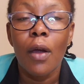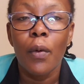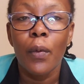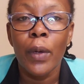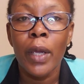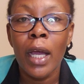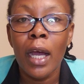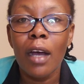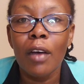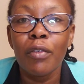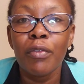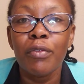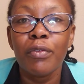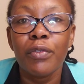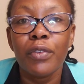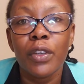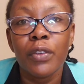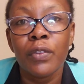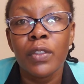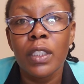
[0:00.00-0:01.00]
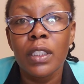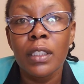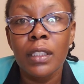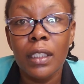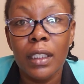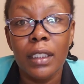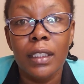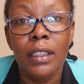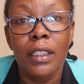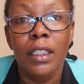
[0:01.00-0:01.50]
We have 50
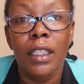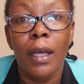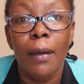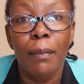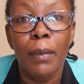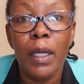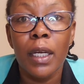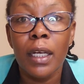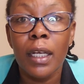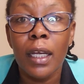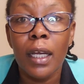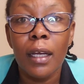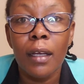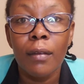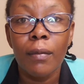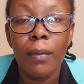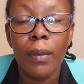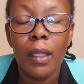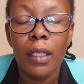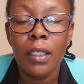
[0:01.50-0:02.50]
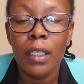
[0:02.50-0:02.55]
states in America.